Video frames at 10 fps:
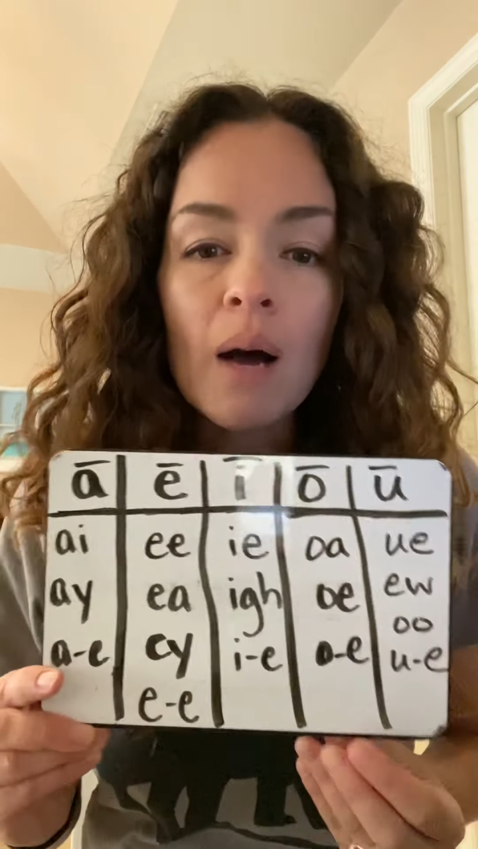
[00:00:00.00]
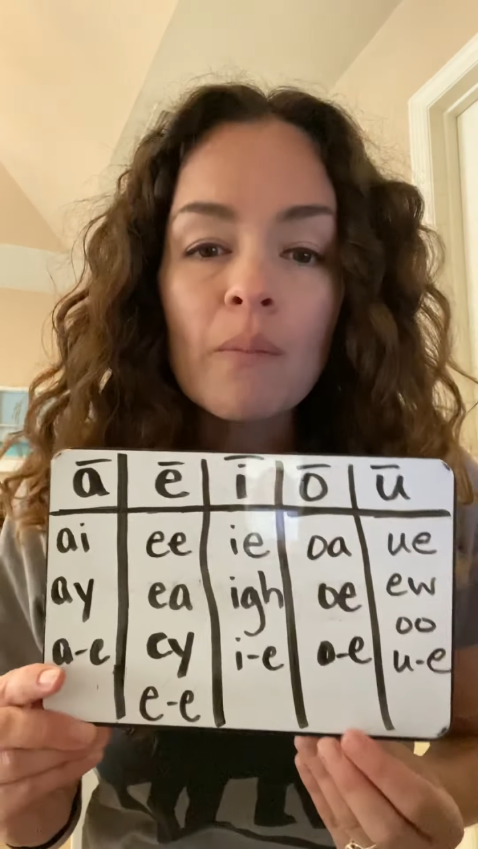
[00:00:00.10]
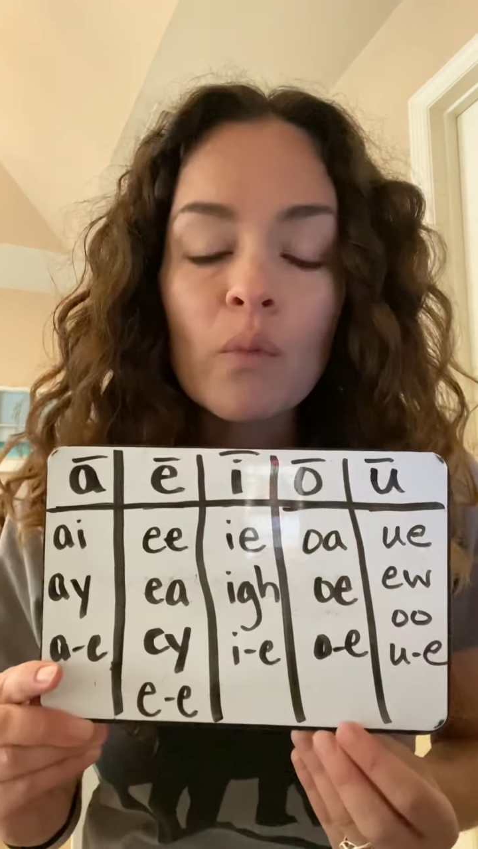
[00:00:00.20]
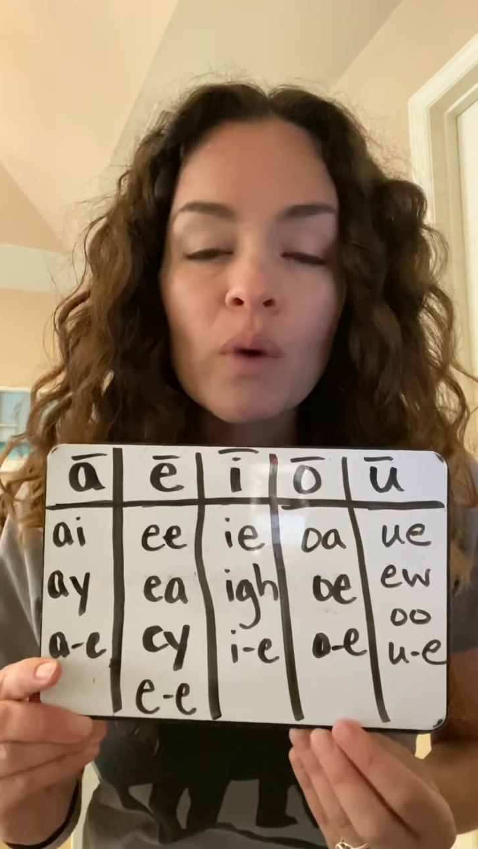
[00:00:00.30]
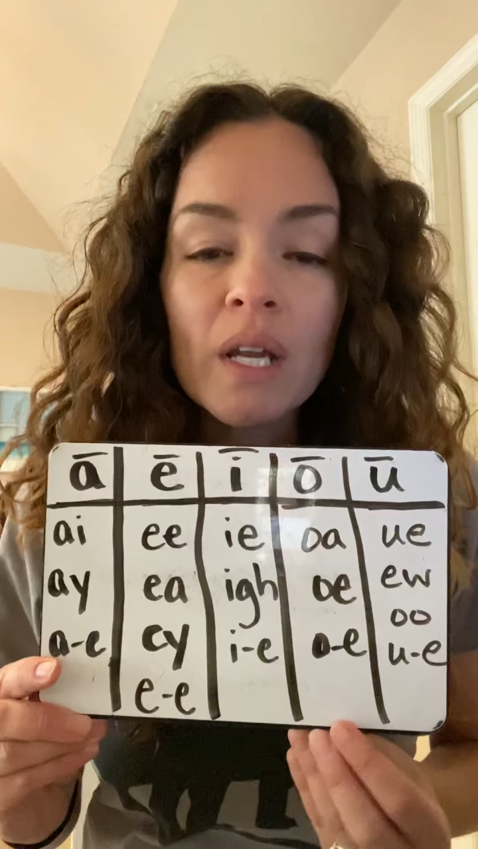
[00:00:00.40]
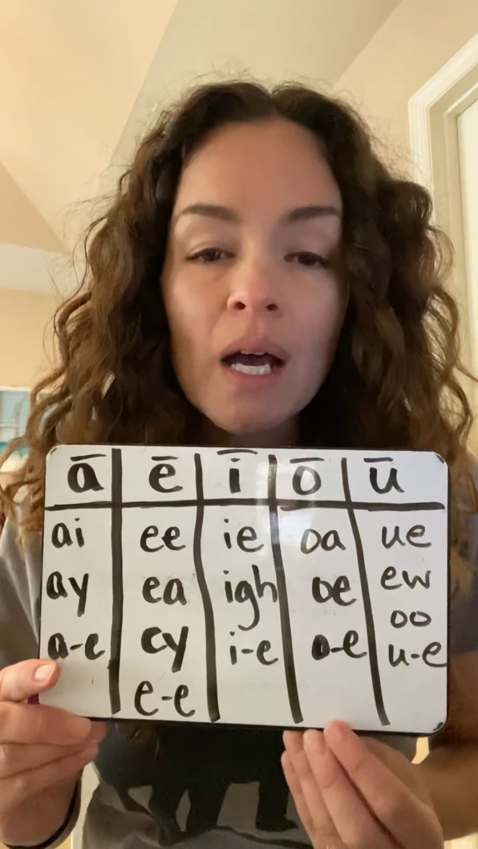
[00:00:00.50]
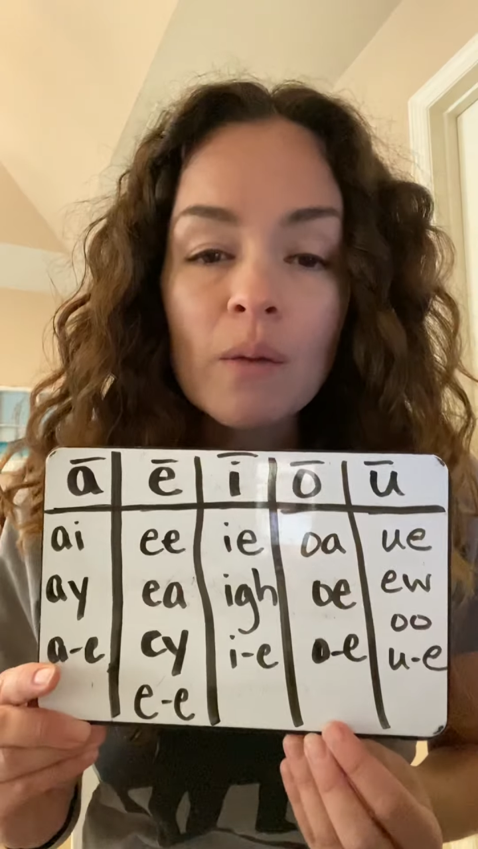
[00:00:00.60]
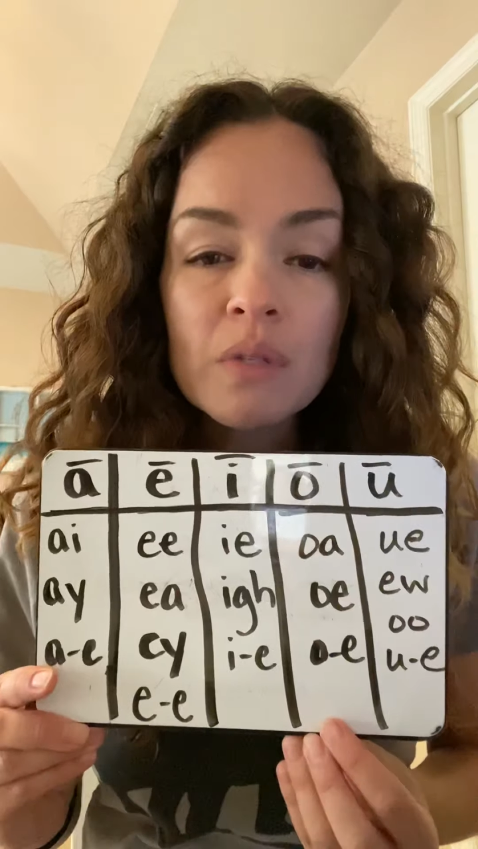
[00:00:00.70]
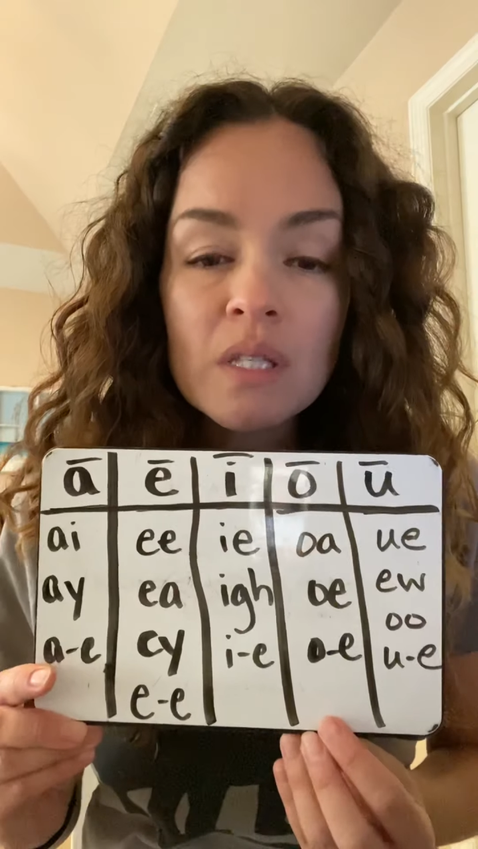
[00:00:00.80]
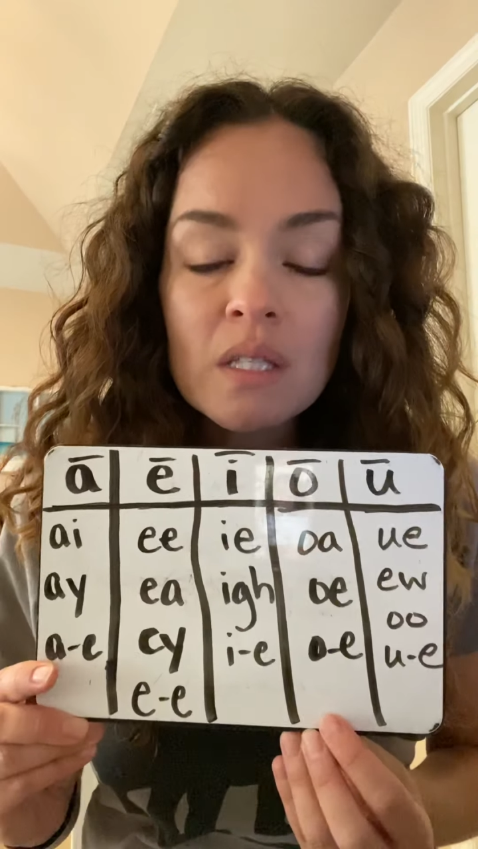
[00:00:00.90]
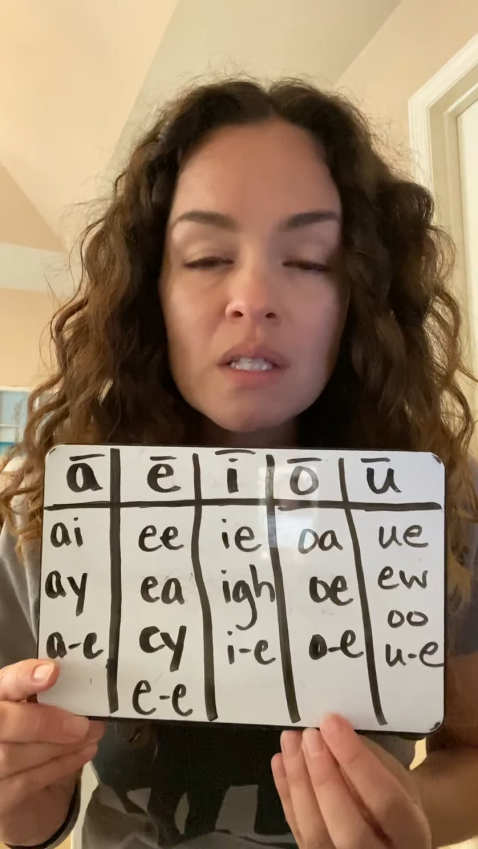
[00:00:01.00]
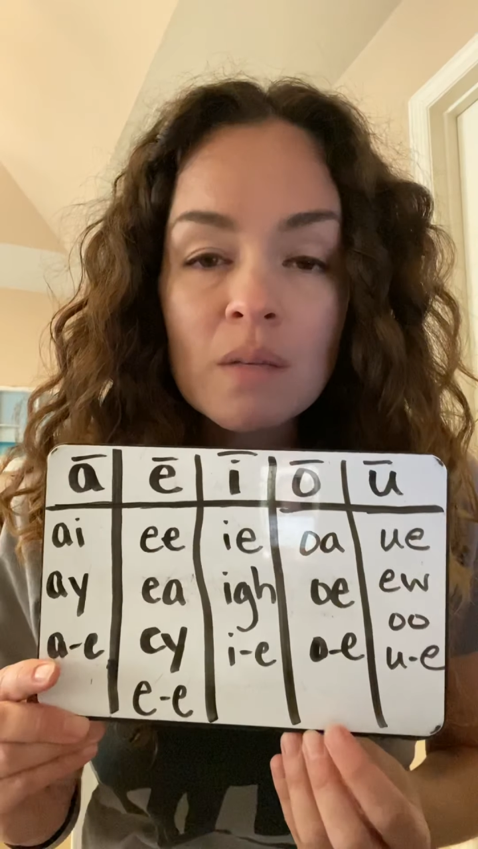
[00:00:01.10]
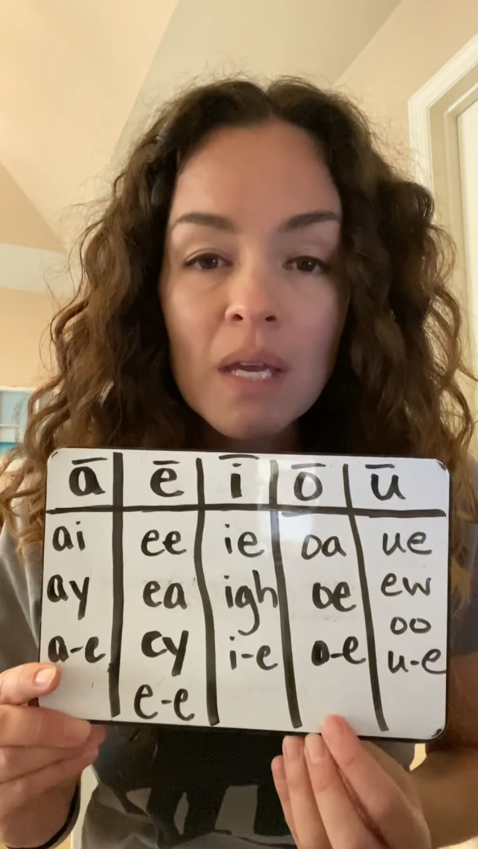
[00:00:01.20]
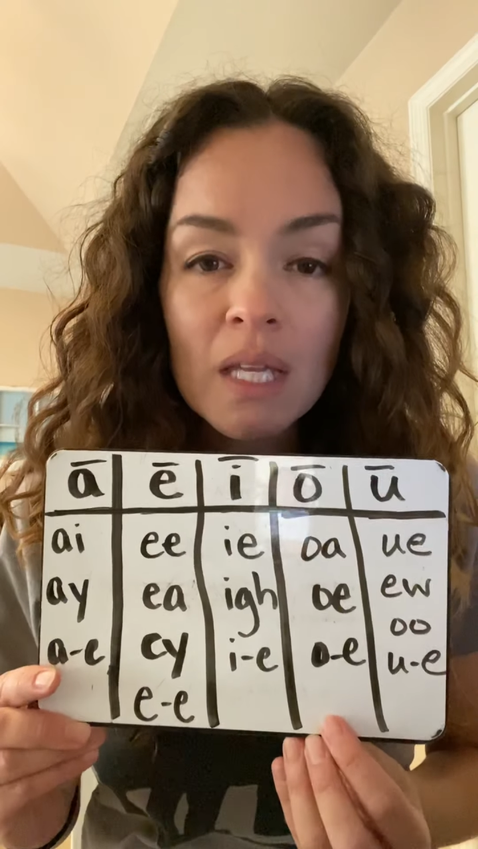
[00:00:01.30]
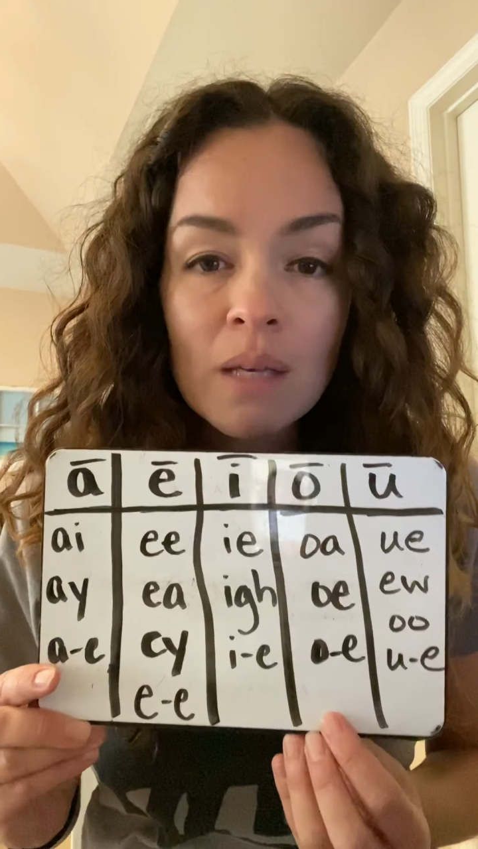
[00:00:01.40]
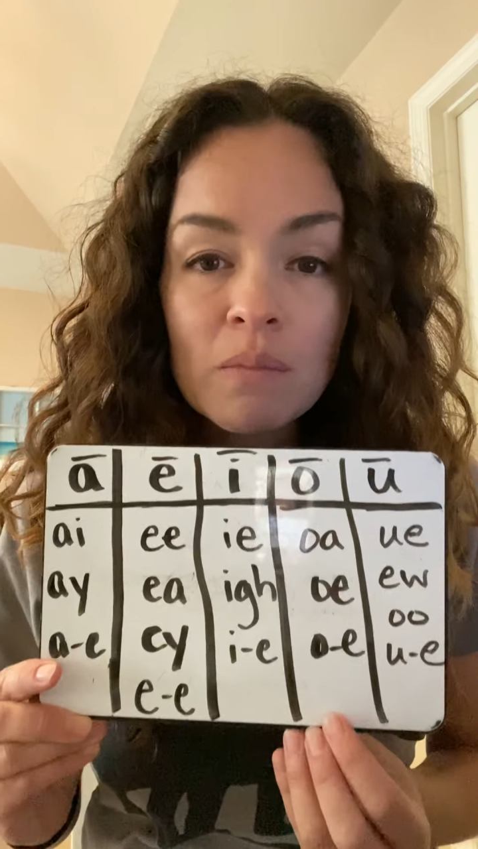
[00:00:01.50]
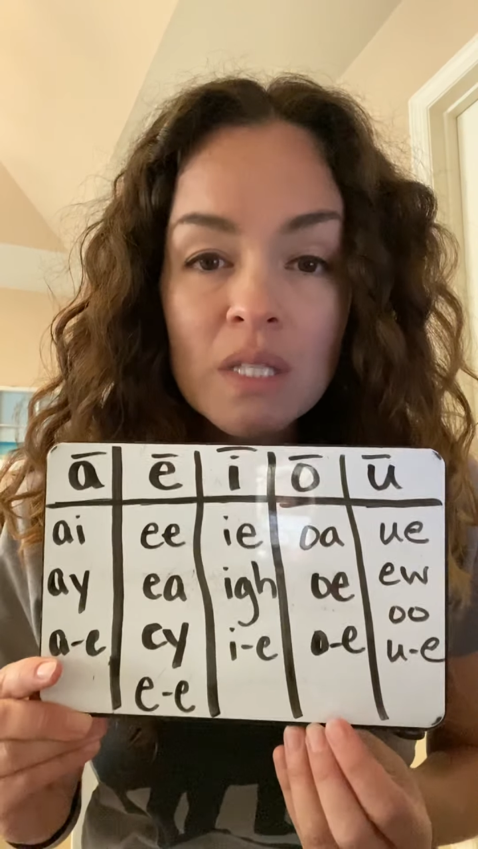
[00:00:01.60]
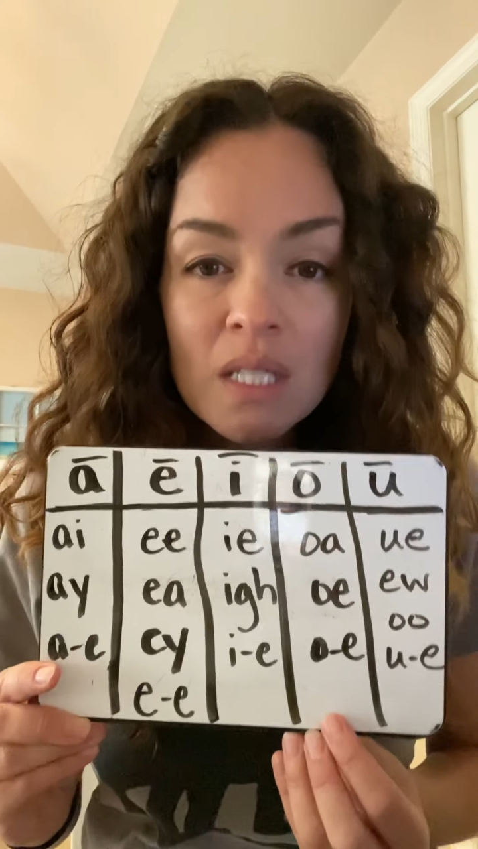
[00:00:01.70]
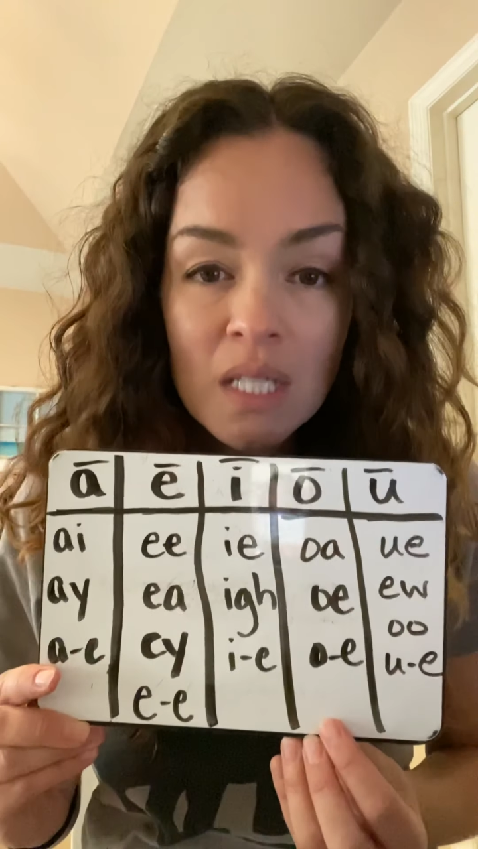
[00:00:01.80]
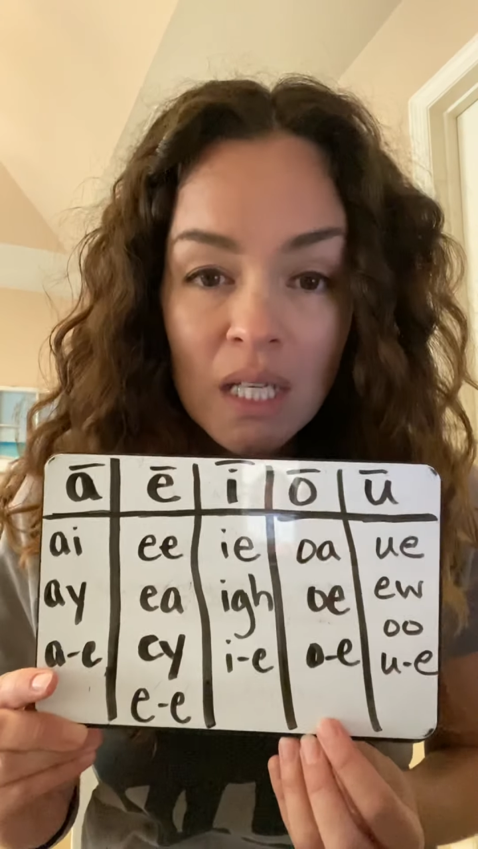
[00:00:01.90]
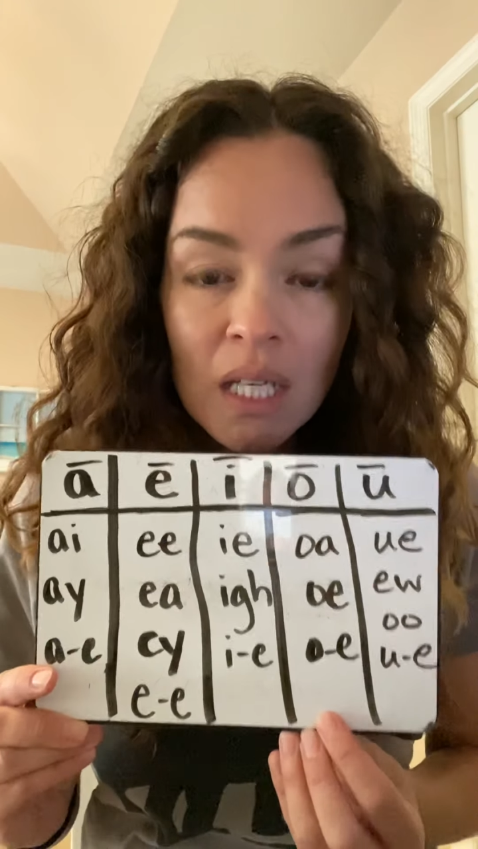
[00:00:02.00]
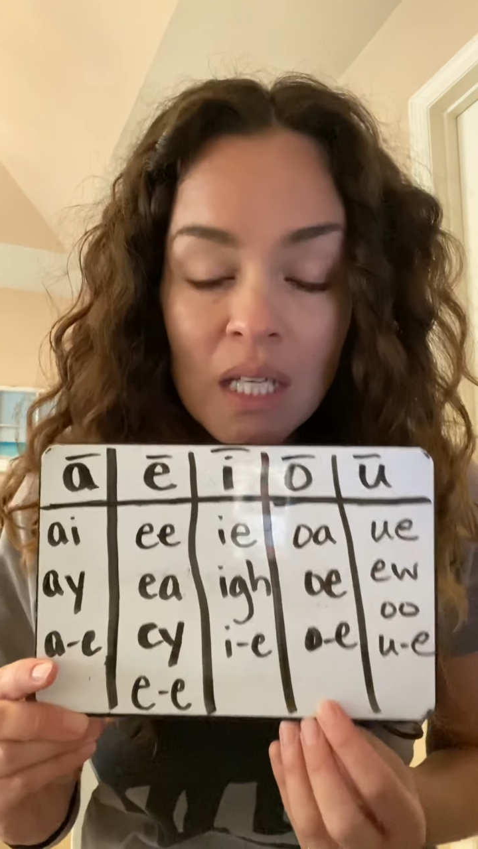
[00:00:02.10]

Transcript: what helps to make them stick